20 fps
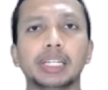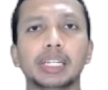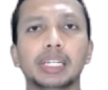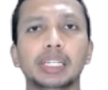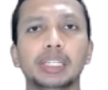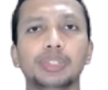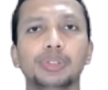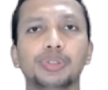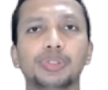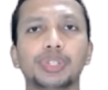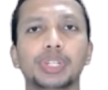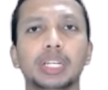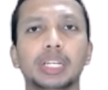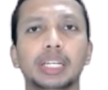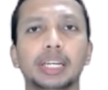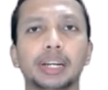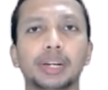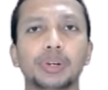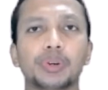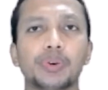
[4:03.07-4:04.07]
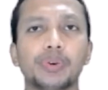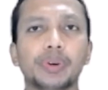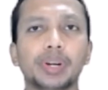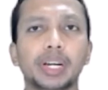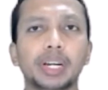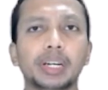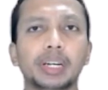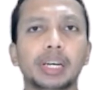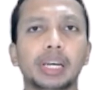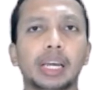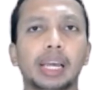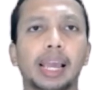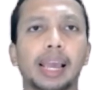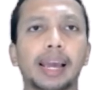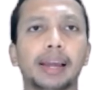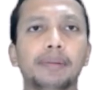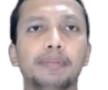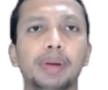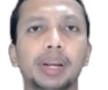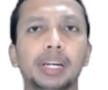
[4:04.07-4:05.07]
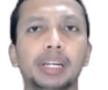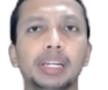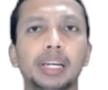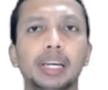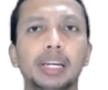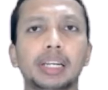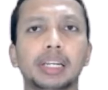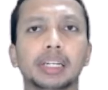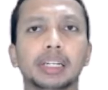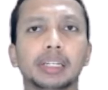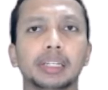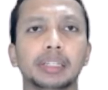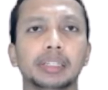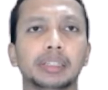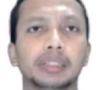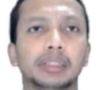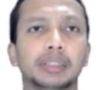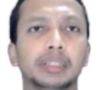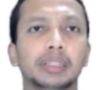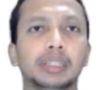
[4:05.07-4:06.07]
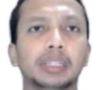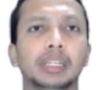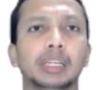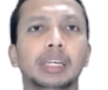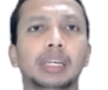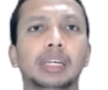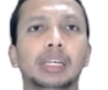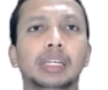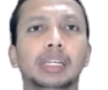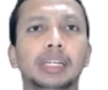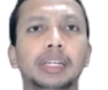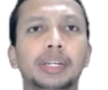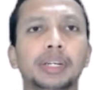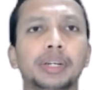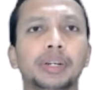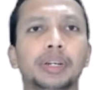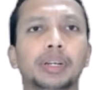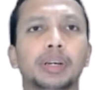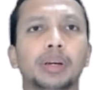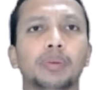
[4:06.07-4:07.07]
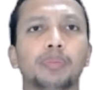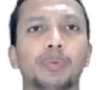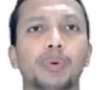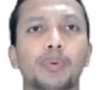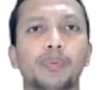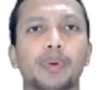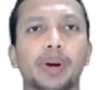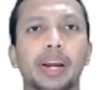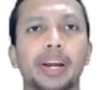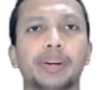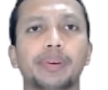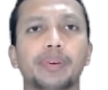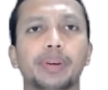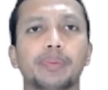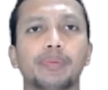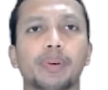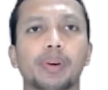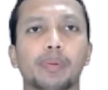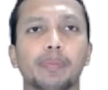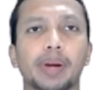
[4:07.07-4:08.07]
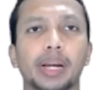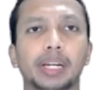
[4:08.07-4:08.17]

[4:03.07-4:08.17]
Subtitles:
is usually encoded and maintained in proprietary format.